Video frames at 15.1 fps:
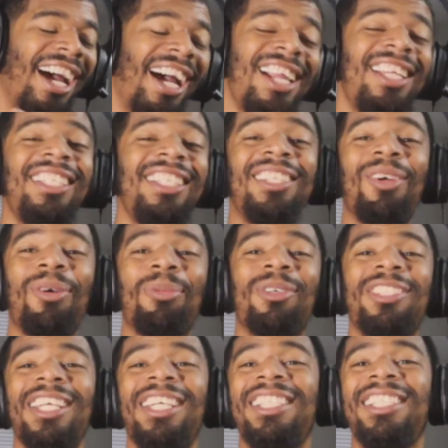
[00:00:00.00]
I didn't even know
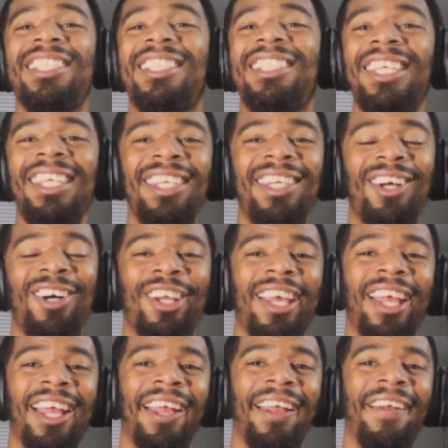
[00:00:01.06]
Mercedes did
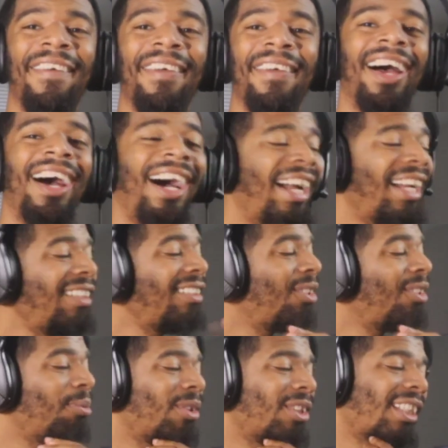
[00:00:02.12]
all that. I didn't
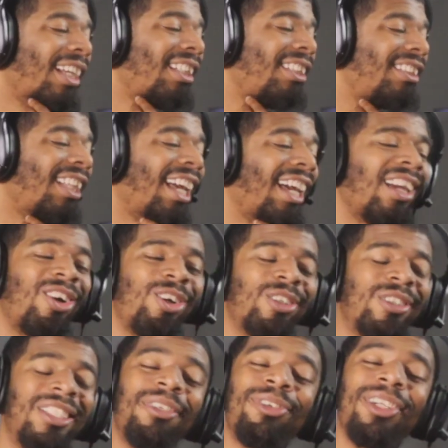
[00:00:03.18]
know Mercedes had all
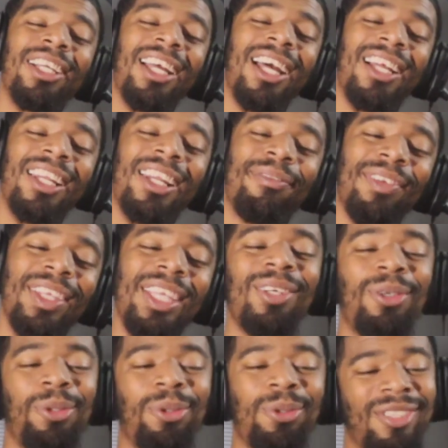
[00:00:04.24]
different kind of
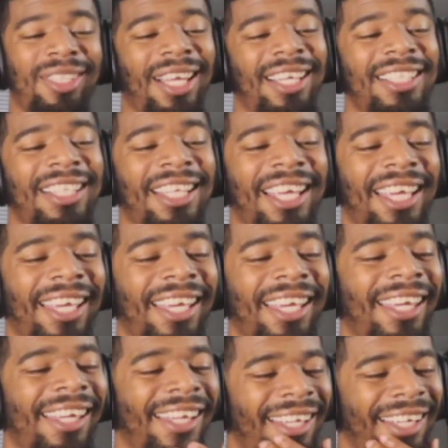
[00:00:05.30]
vehicles like that.
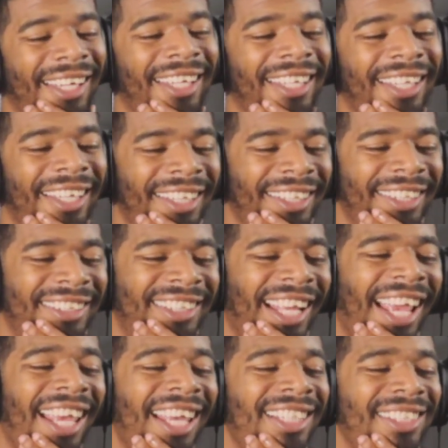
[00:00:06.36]

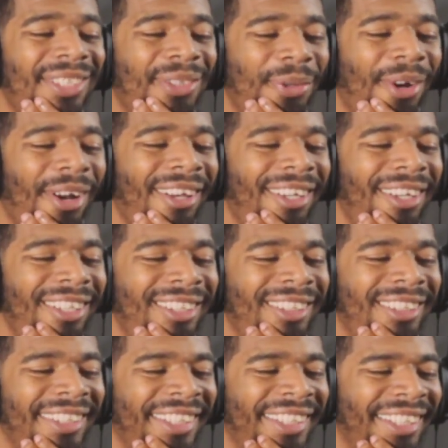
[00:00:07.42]
That's
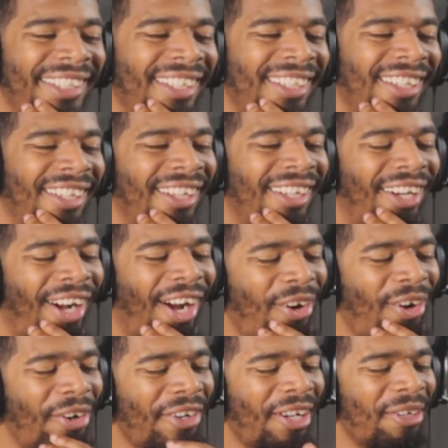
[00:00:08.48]
crazy. Hold
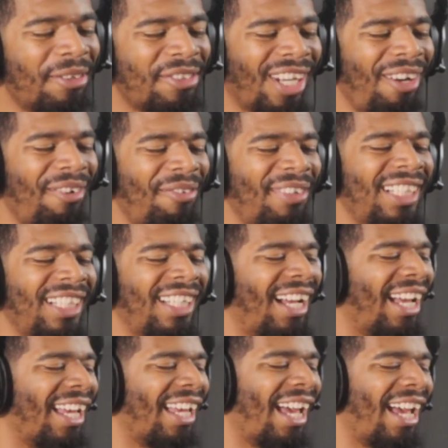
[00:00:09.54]
on,
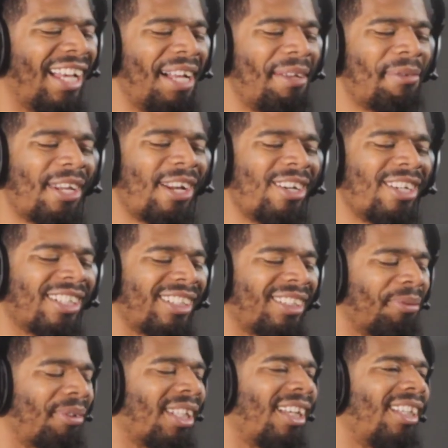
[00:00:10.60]
Germany! I, I, I'm learning
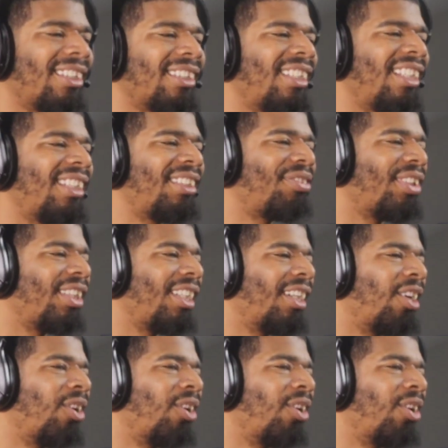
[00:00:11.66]
some things in this video.